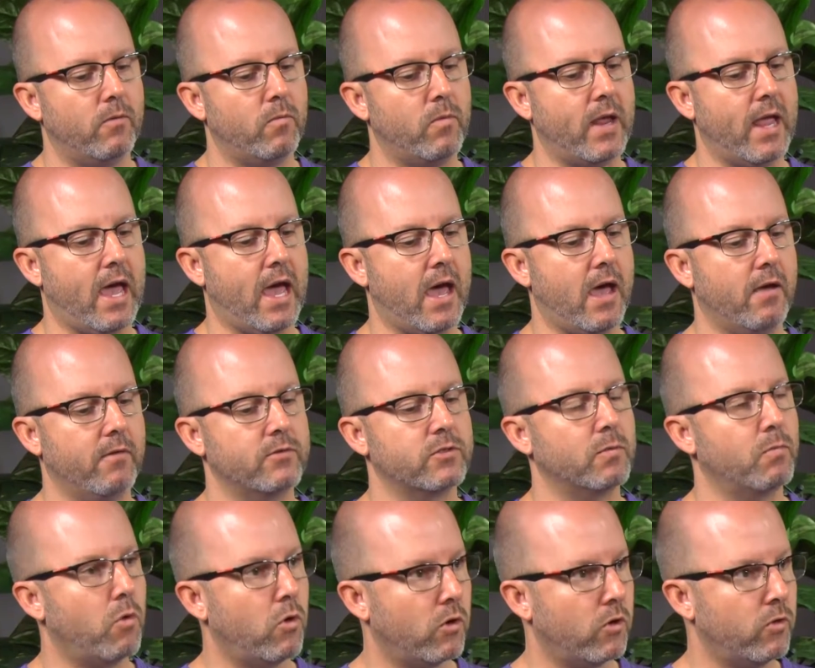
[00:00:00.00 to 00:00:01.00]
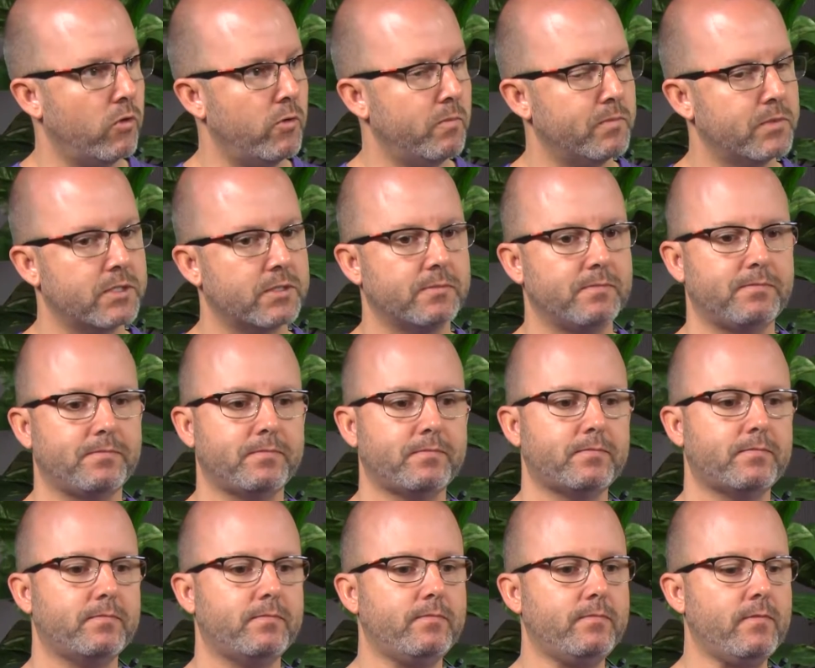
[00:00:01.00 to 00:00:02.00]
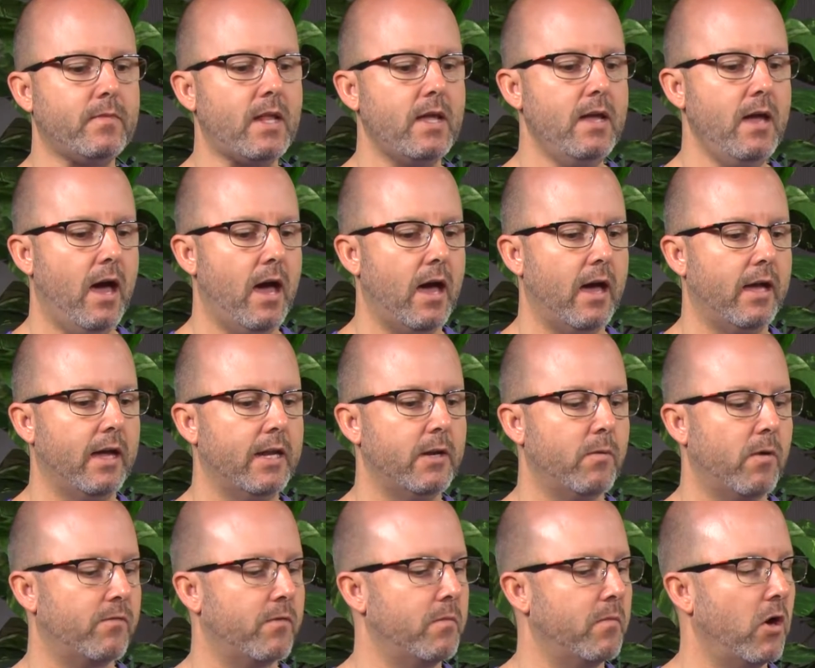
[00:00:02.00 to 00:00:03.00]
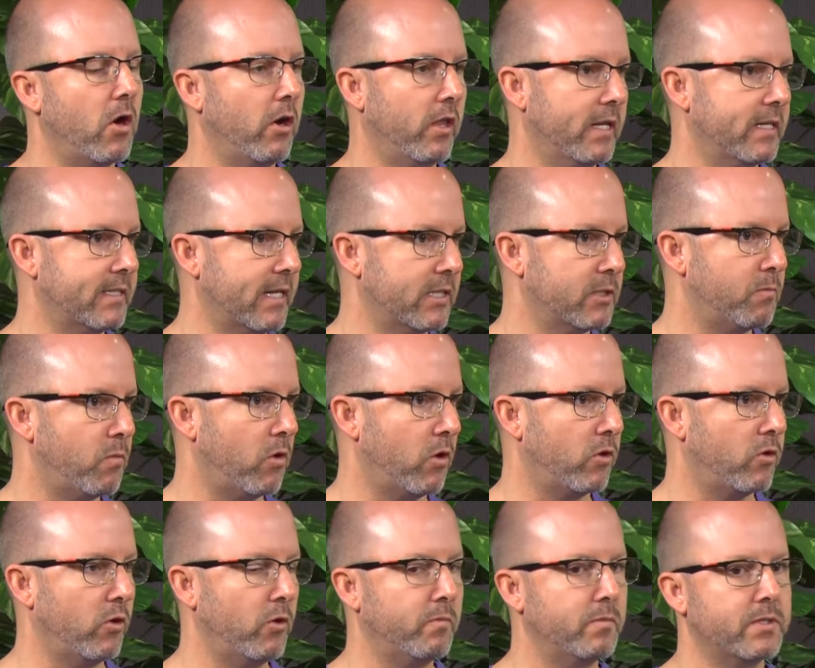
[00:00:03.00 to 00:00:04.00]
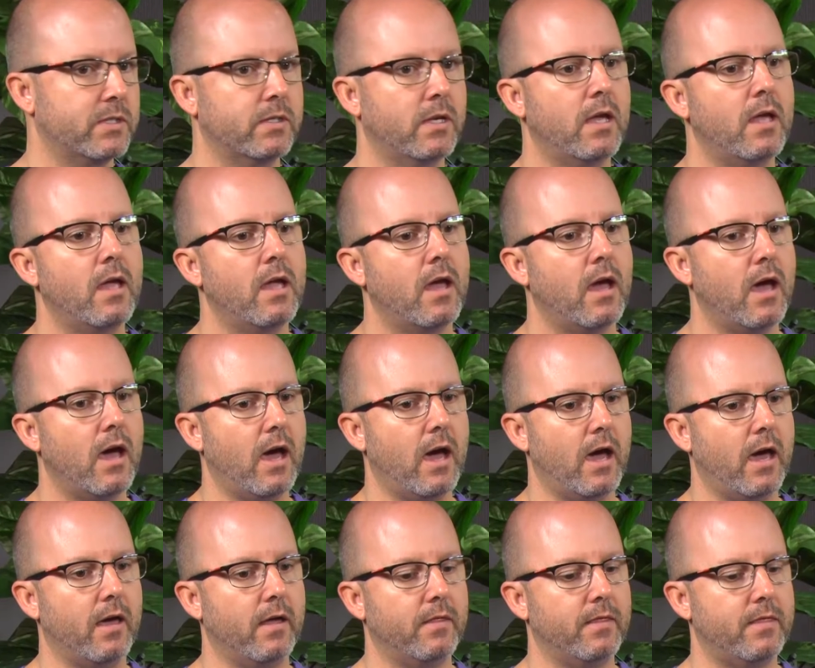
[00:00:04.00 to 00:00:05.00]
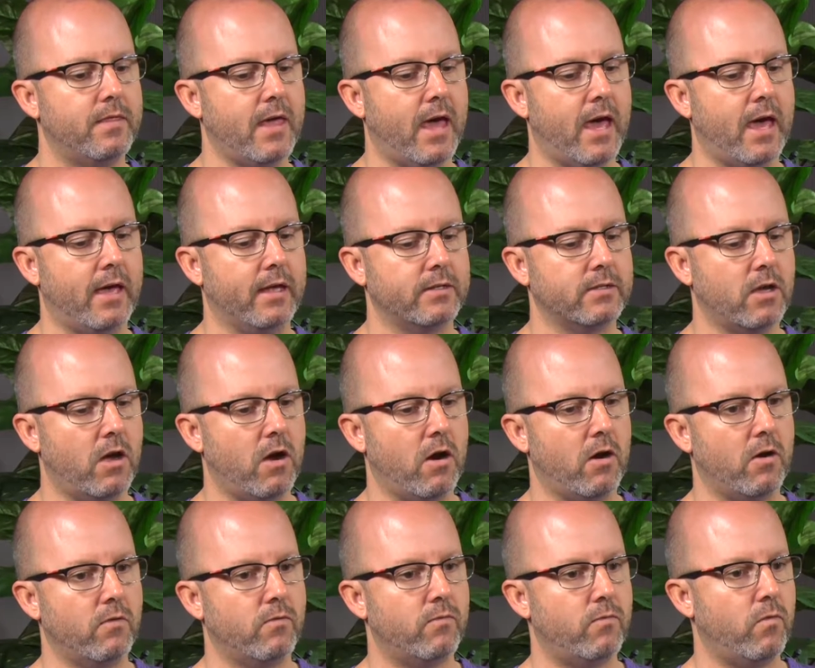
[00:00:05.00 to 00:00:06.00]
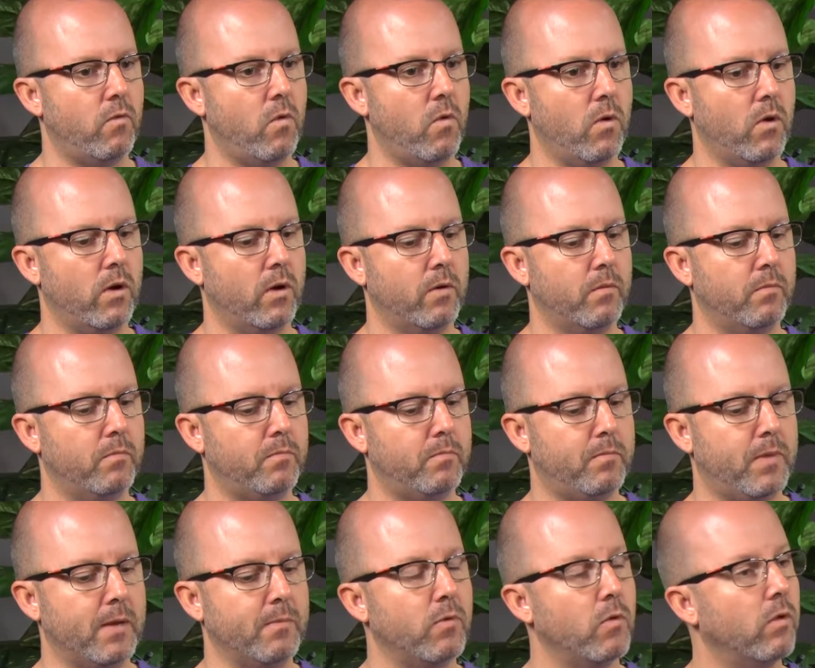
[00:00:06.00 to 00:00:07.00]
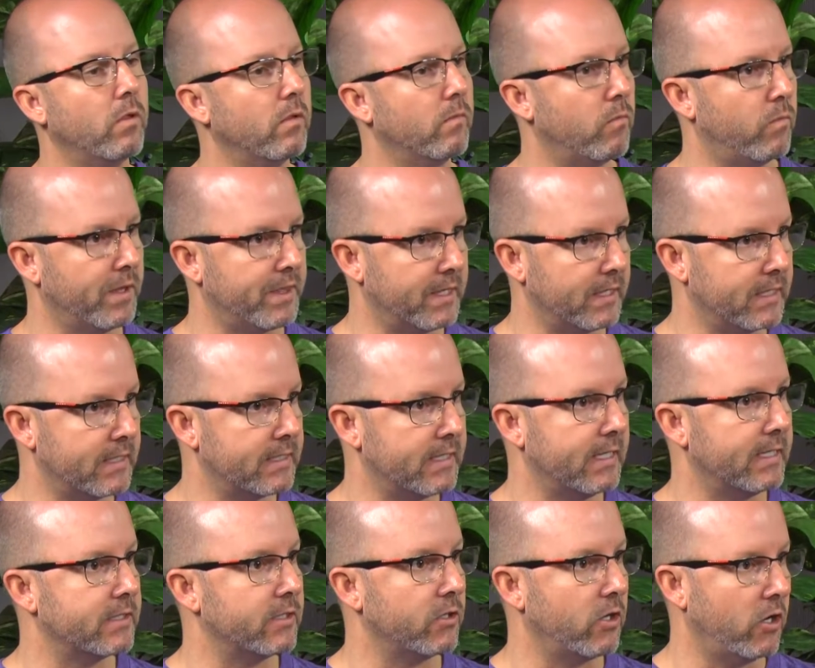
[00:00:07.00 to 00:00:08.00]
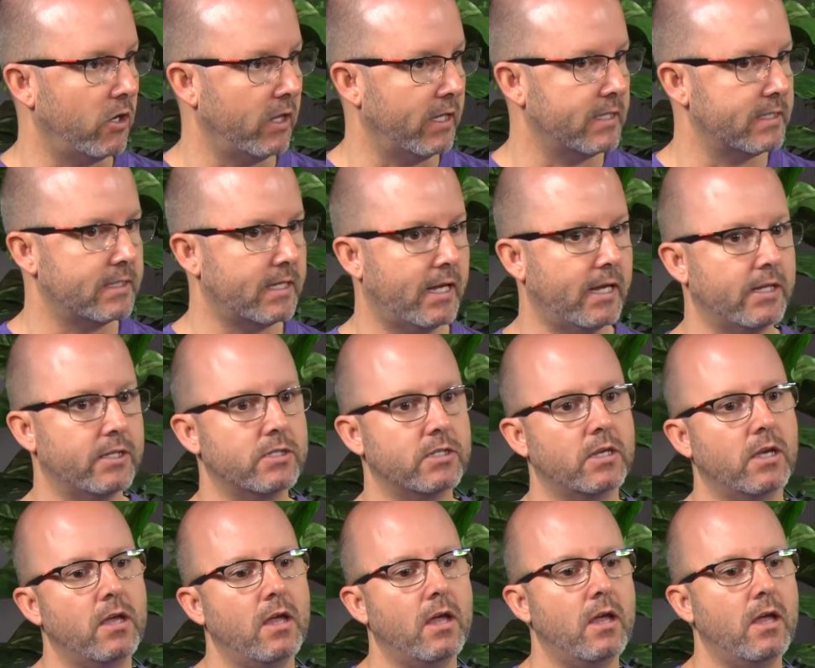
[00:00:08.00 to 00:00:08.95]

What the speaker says: We have support groups, anywhere from early stage support groups that are for people with the disease in early stage,